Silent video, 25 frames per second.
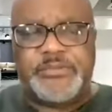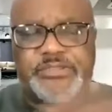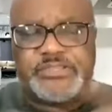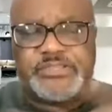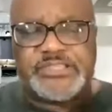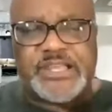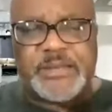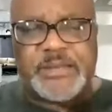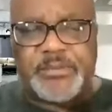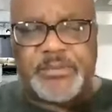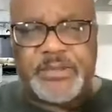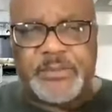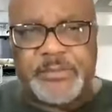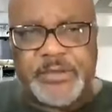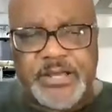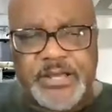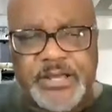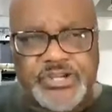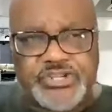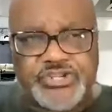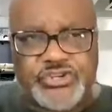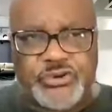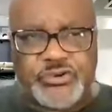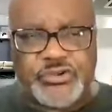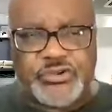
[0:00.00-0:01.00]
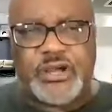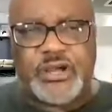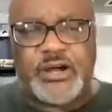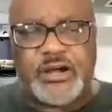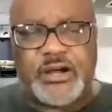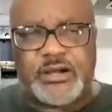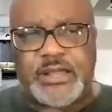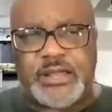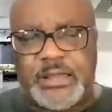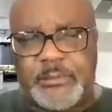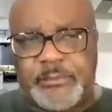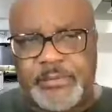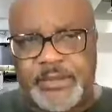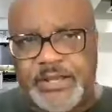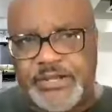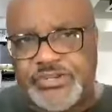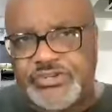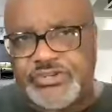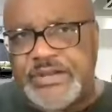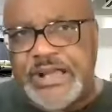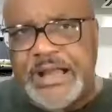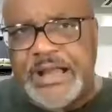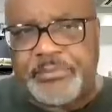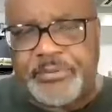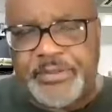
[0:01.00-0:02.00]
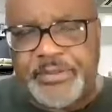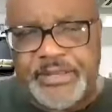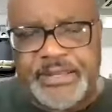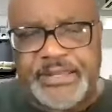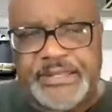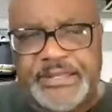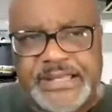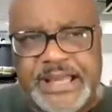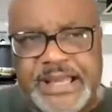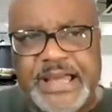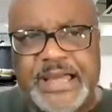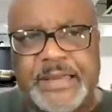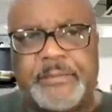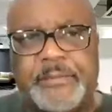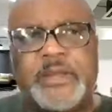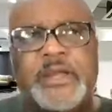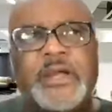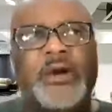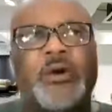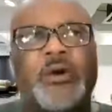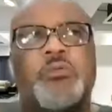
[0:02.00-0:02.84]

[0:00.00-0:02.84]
simply because you're young and because you got plenty of time.